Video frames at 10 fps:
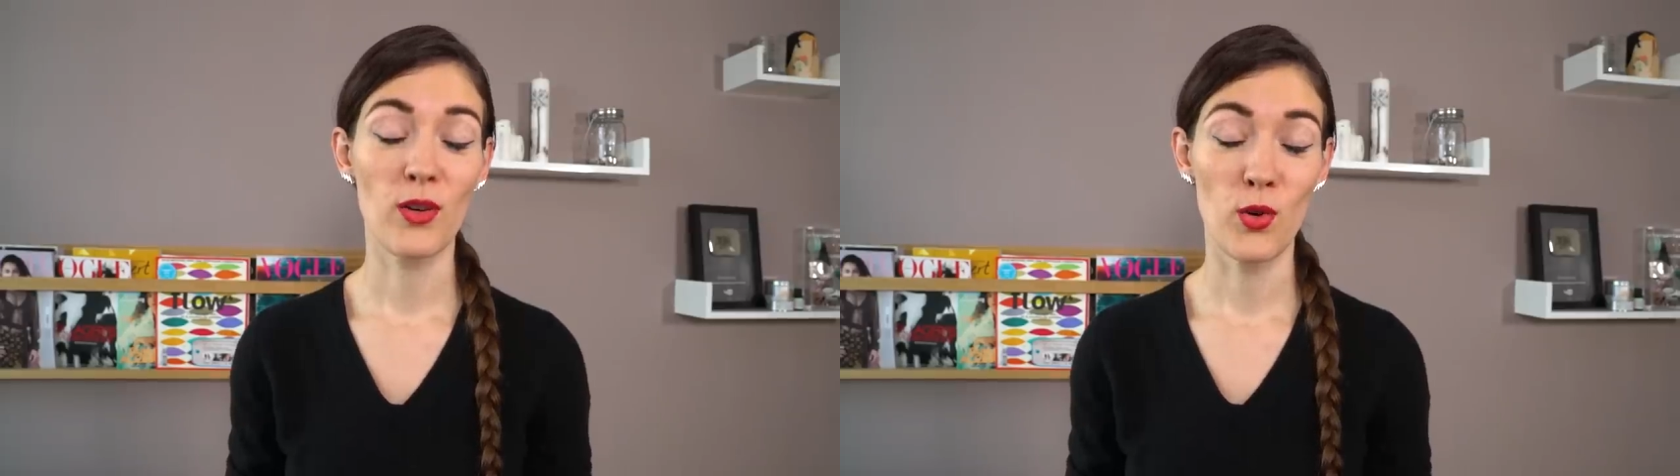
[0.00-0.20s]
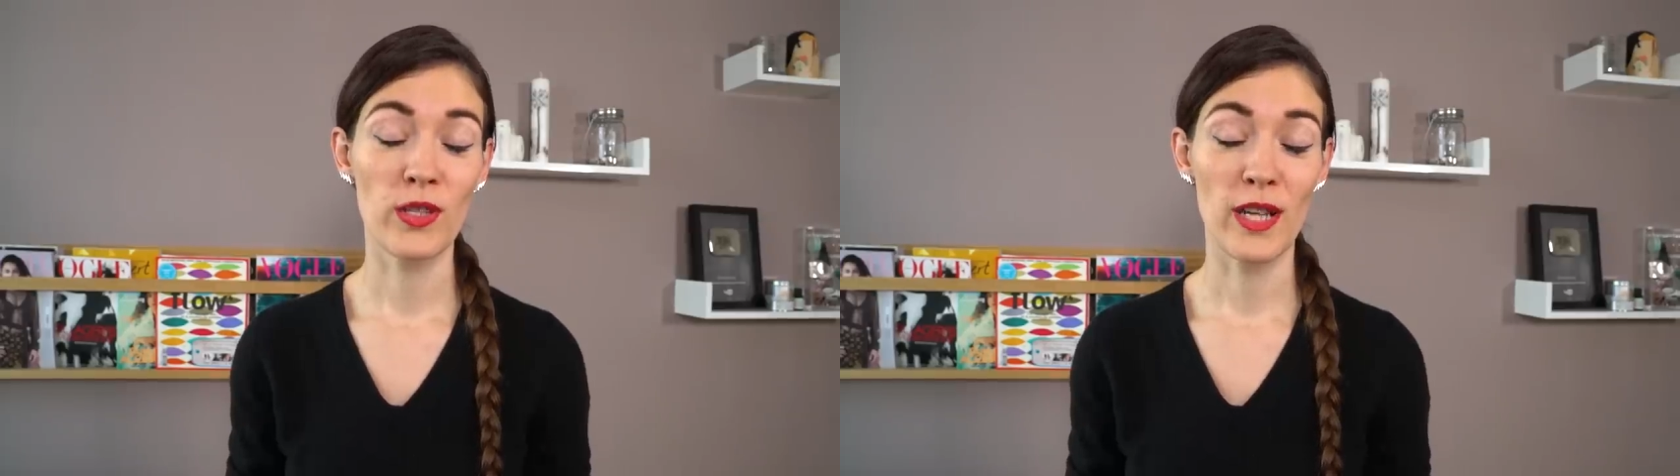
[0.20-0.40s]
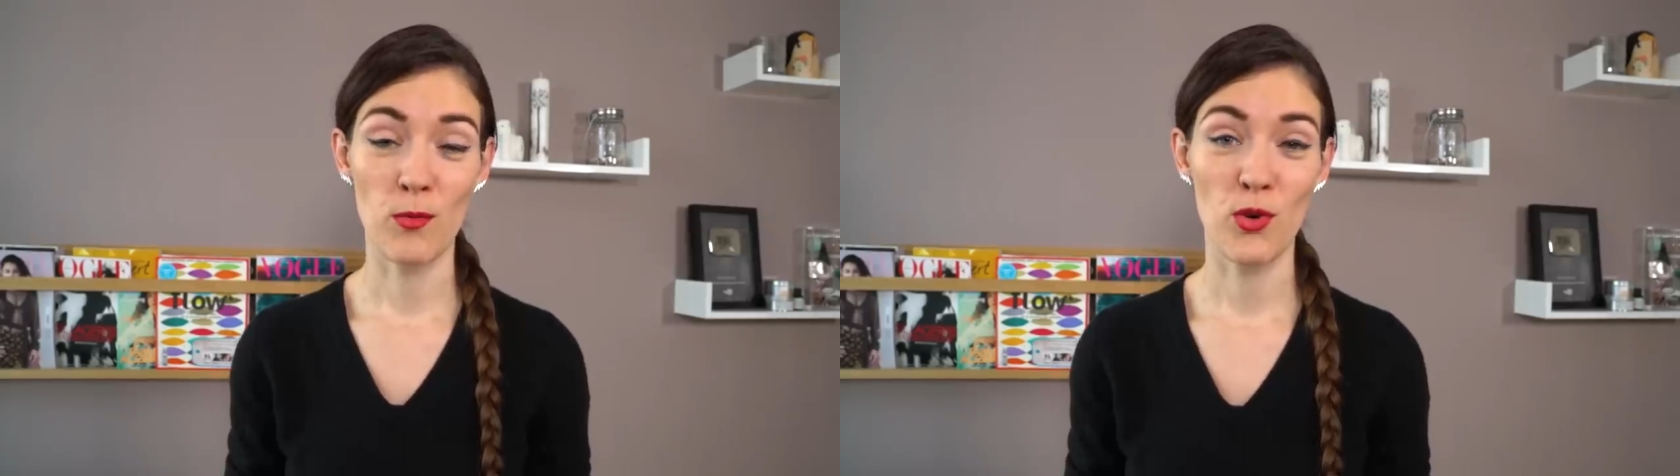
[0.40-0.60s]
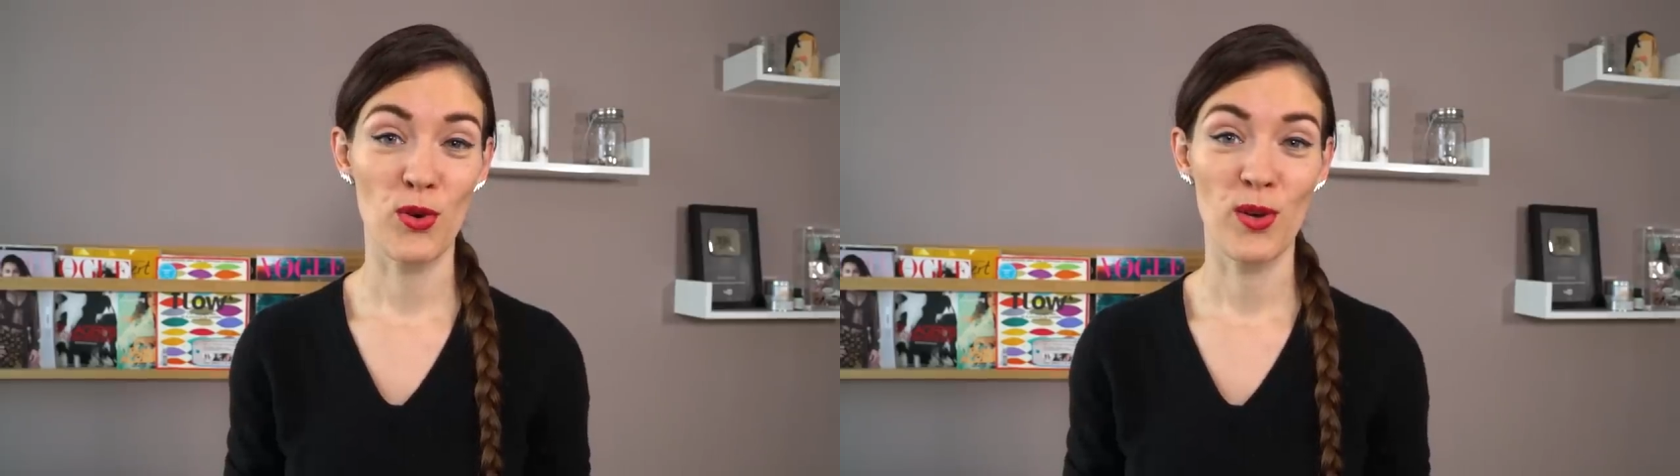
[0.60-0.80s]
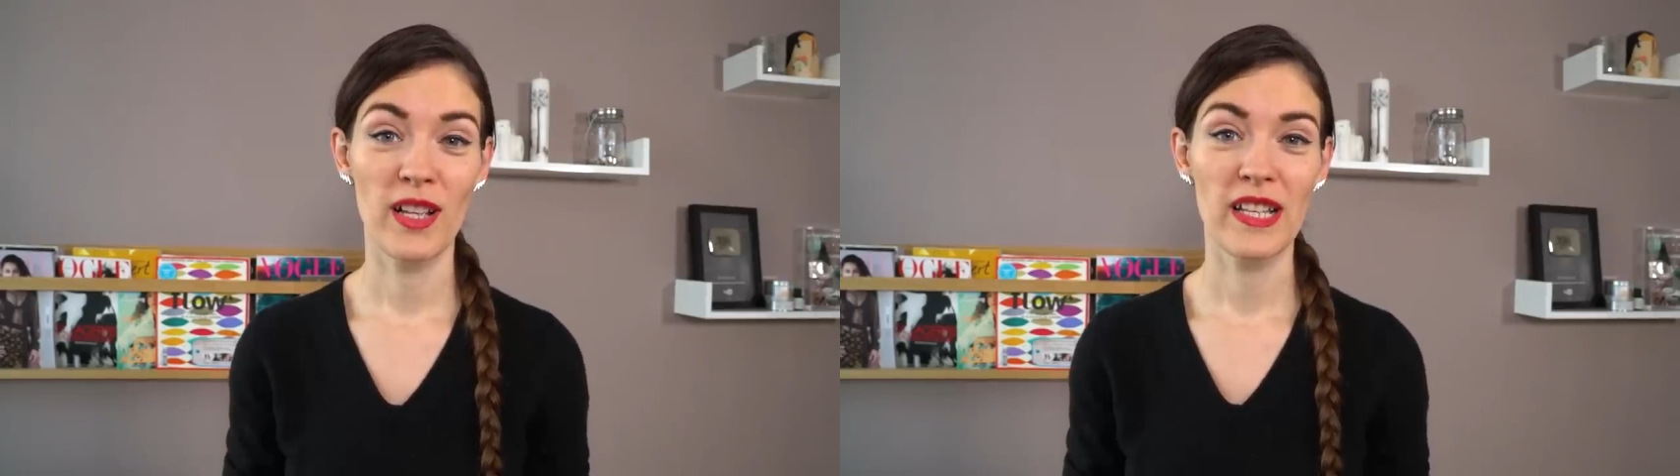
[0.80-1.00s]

a long time ago,